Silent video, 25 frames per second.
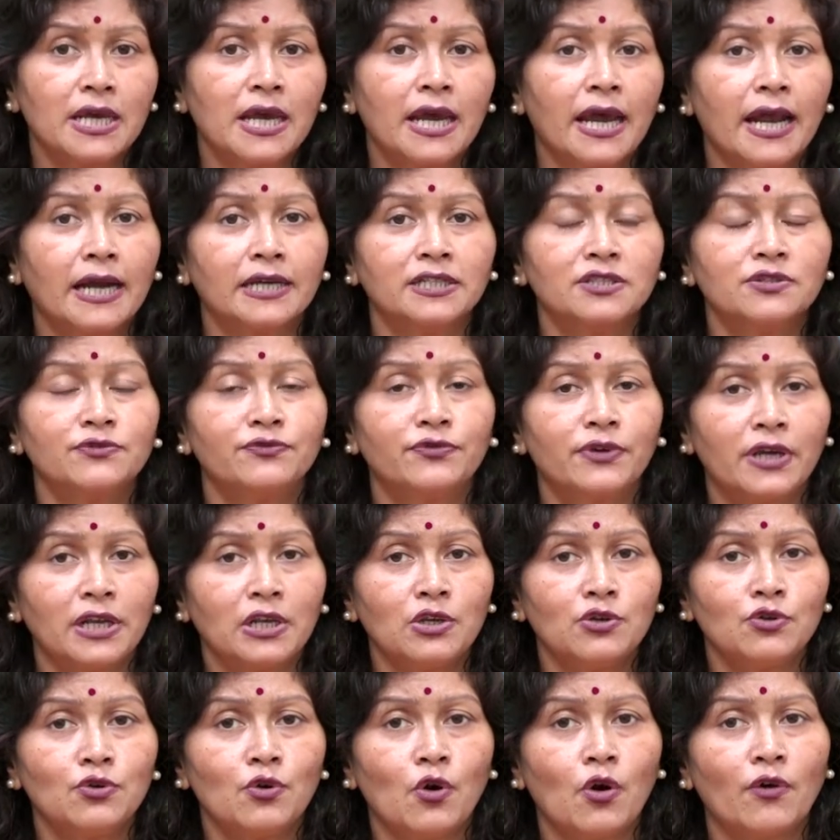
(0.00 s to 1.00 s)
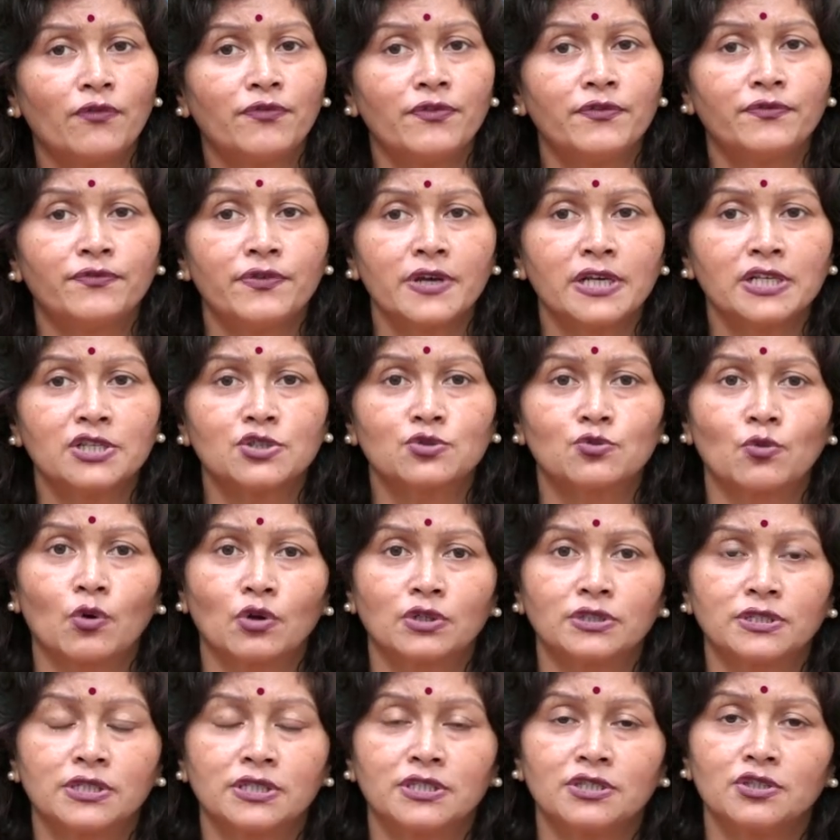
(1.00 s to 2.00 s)
at the value of a fixed
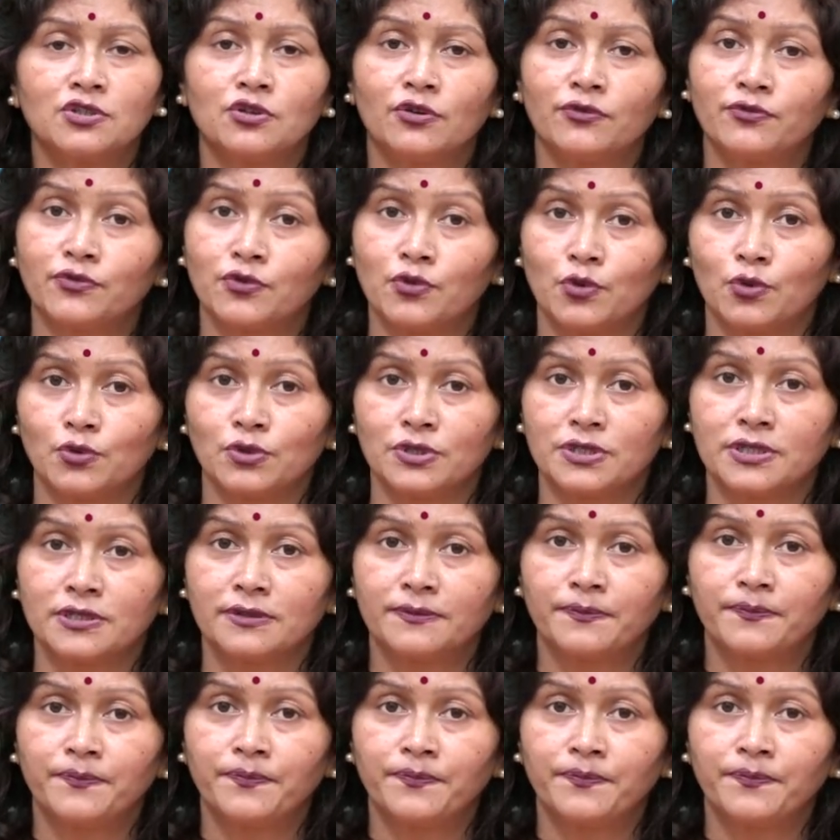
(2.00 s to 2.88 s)
quantity of gold.